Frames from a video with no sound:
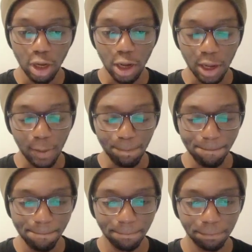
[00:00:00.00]

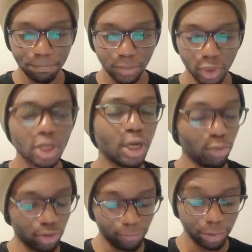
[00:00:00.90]
Let
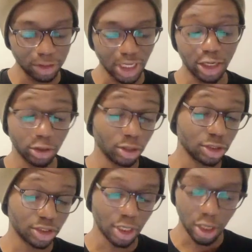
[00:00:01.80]
me rephrase that. I can
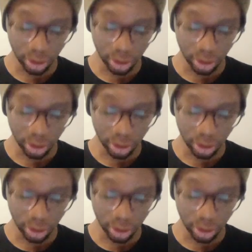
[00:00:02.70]
understand.